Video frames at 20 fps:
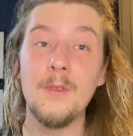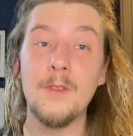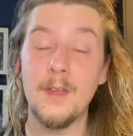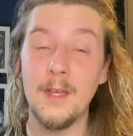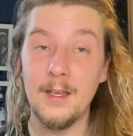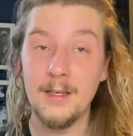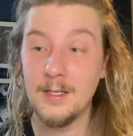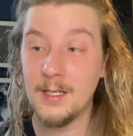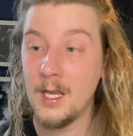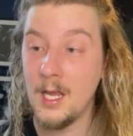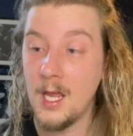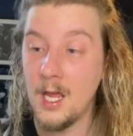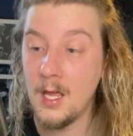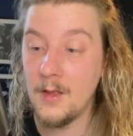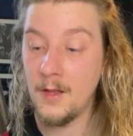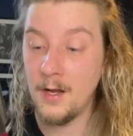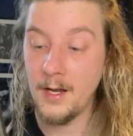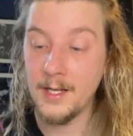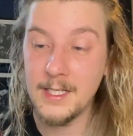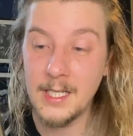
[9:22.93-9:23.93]
And the
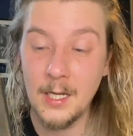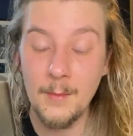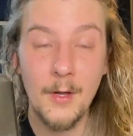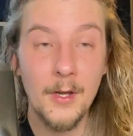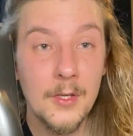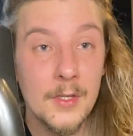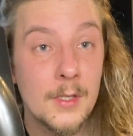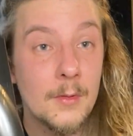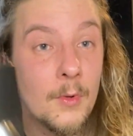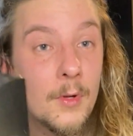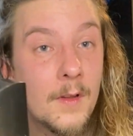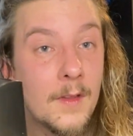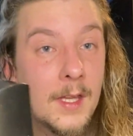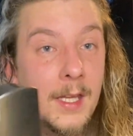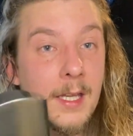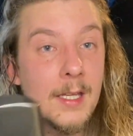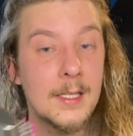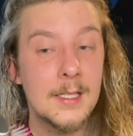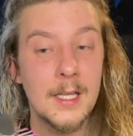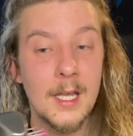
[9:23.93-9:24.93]
nice thing about using one of
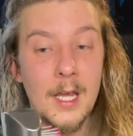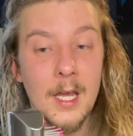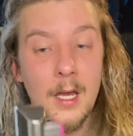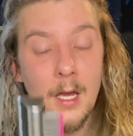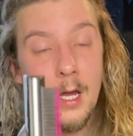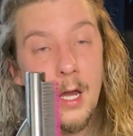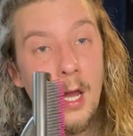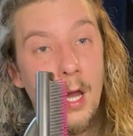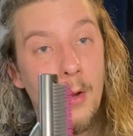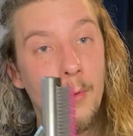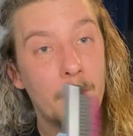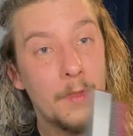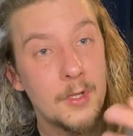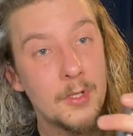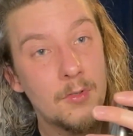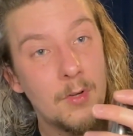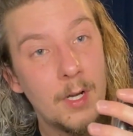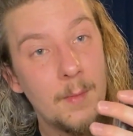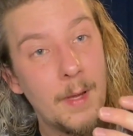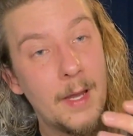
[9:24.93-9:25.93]
these with the
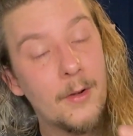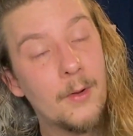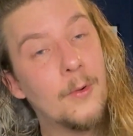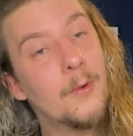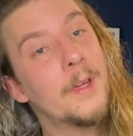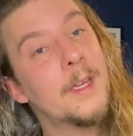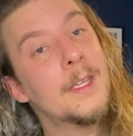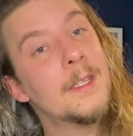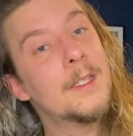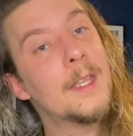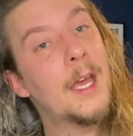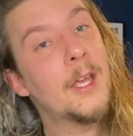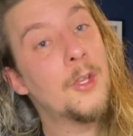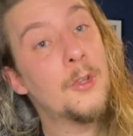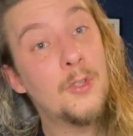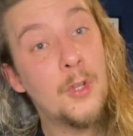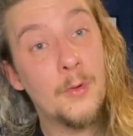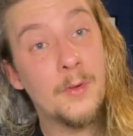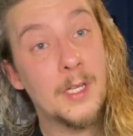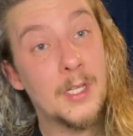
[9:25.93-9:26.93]
straight paddle is that you
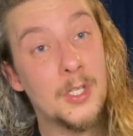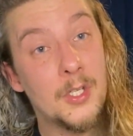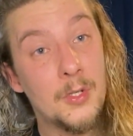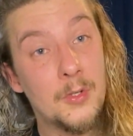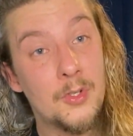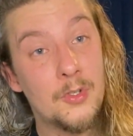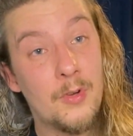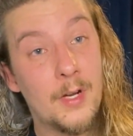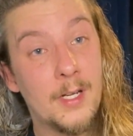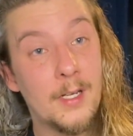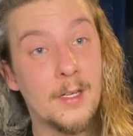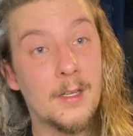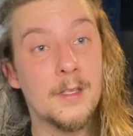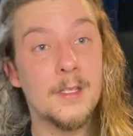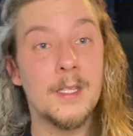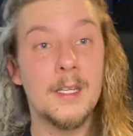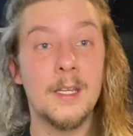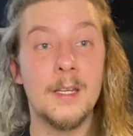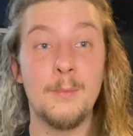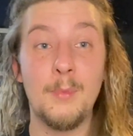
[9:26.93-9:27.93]
don't need to use straighteners,
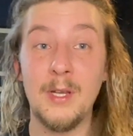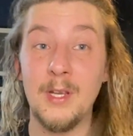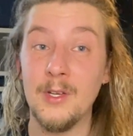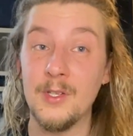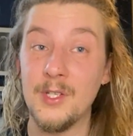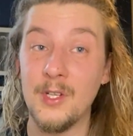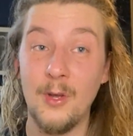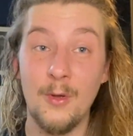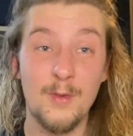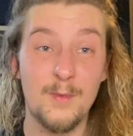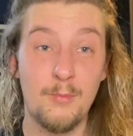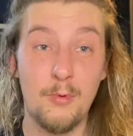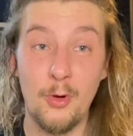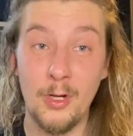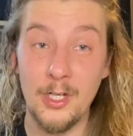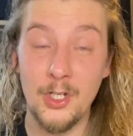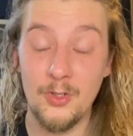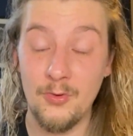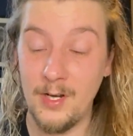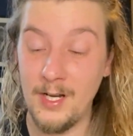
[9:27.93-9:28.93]
because it goes pretty
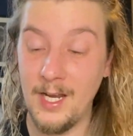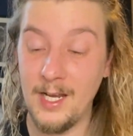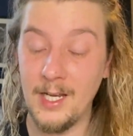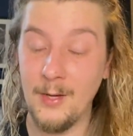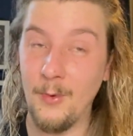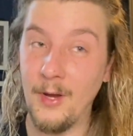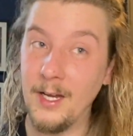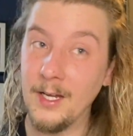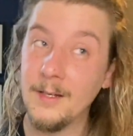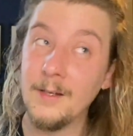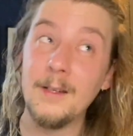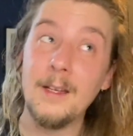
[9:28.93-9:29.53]
straight anyway.